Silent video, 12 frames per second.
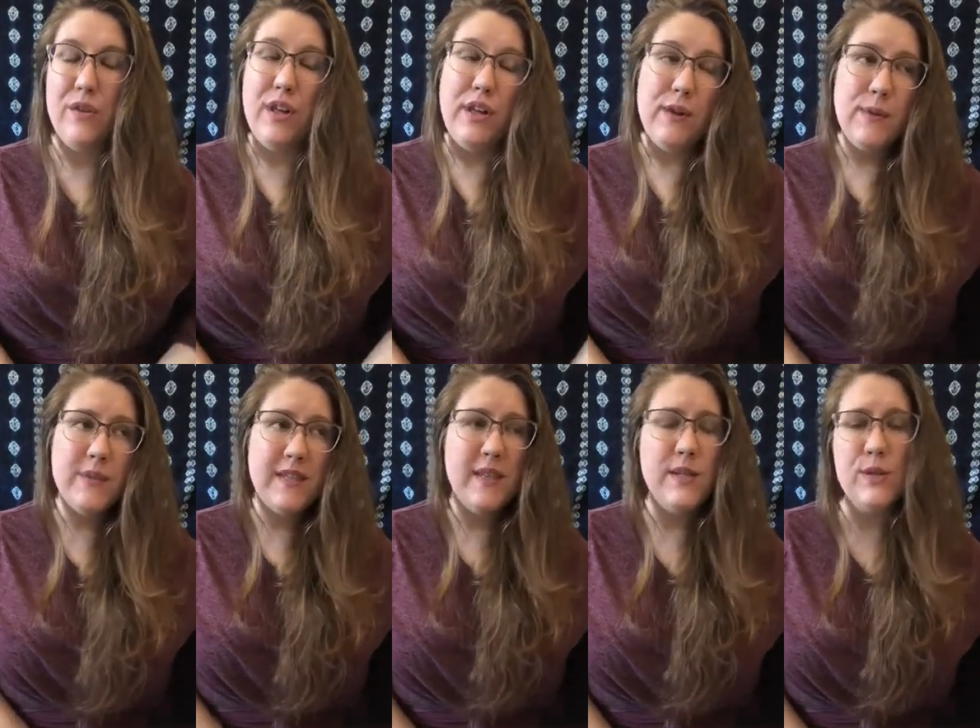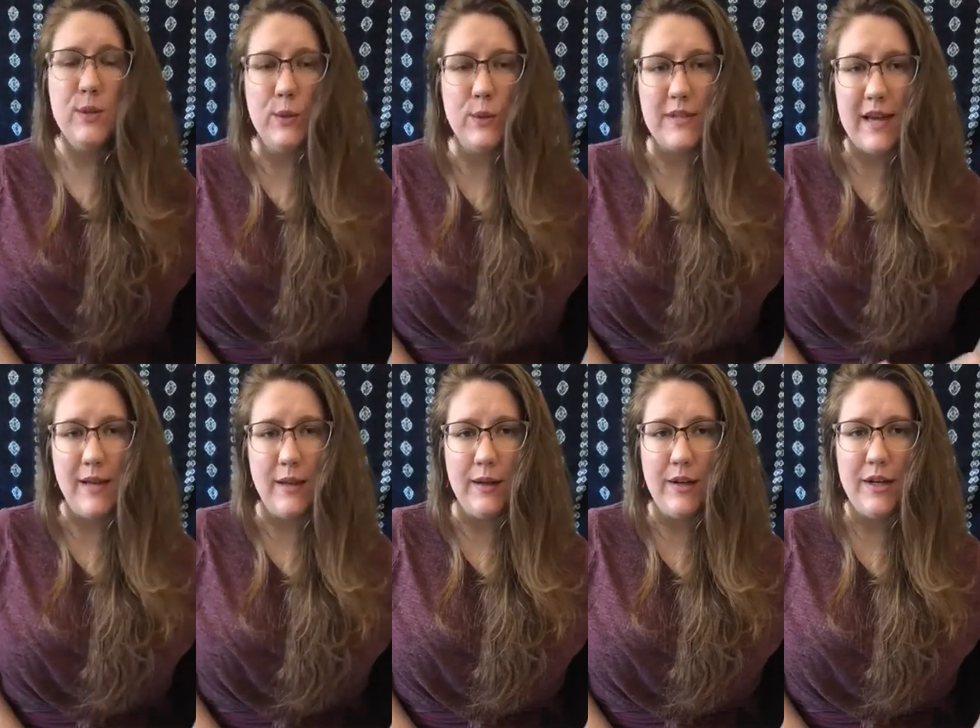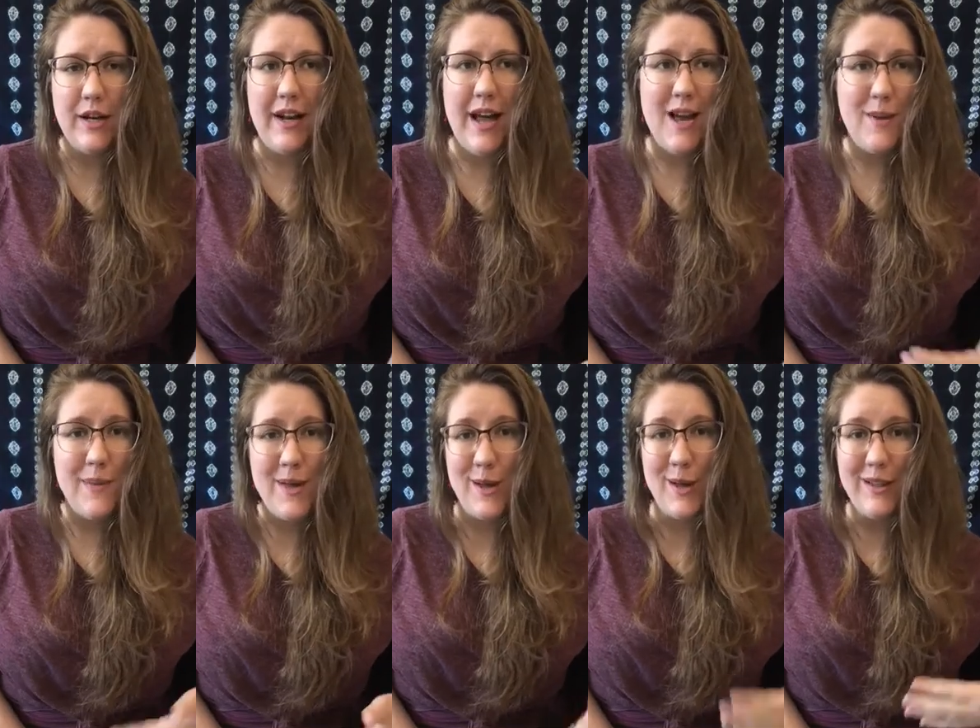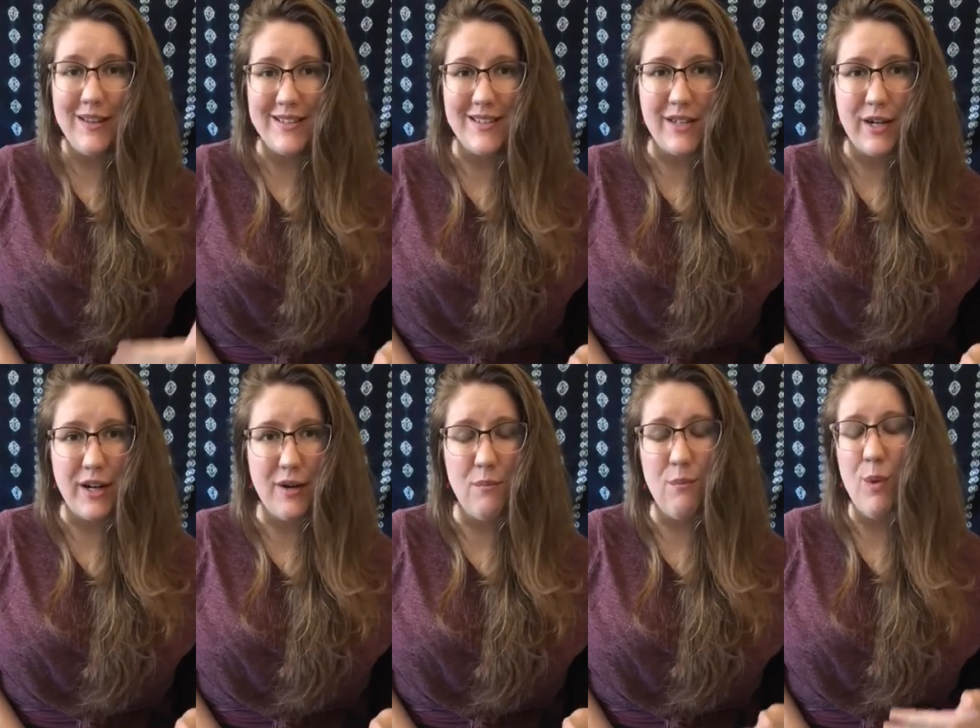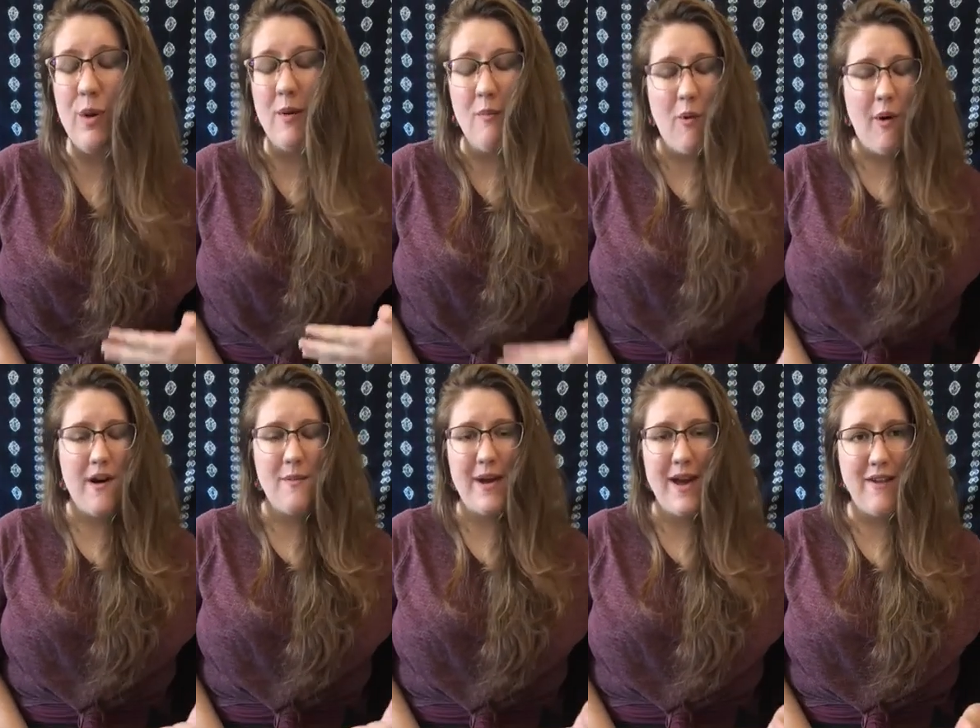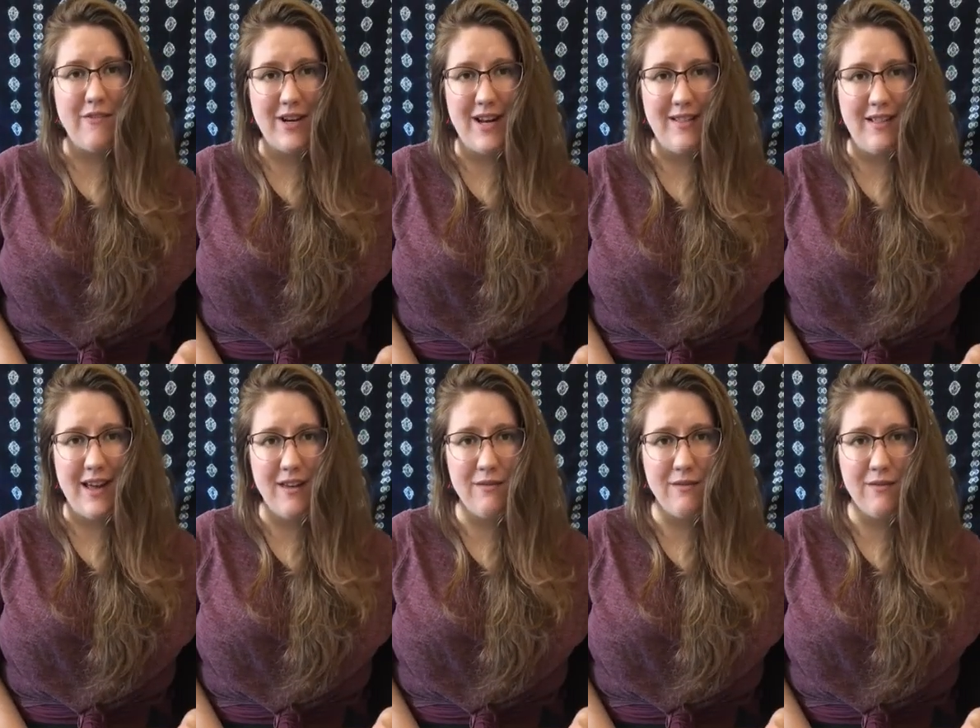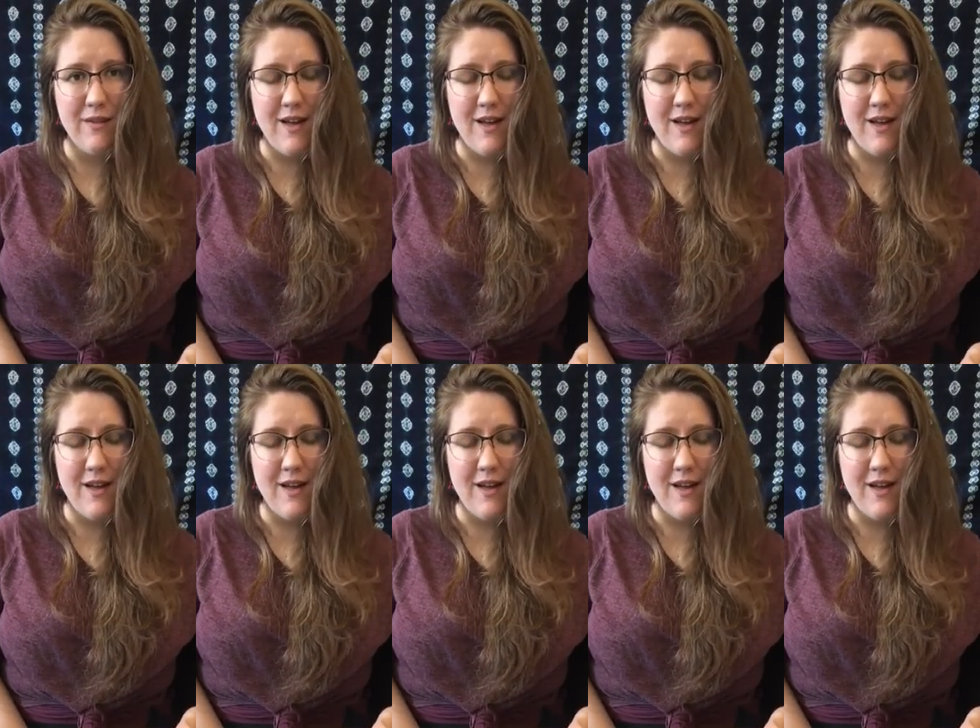using the tools I learned on how to be a good listener more and more in my everyday life.